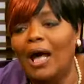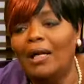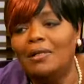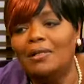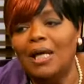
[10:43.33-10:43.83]

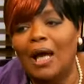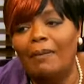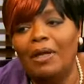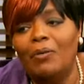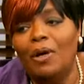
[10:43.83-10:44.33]
of the time,
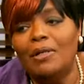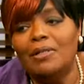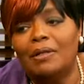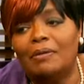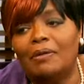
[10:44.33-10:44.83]
he
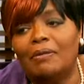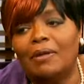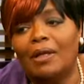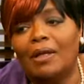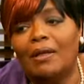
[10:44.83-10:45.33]
wasn't
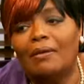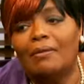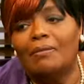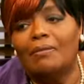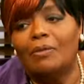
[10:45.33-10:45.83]

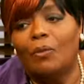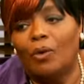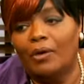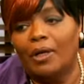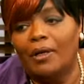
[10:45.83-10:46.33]

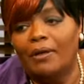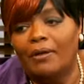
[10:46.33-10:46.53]
working.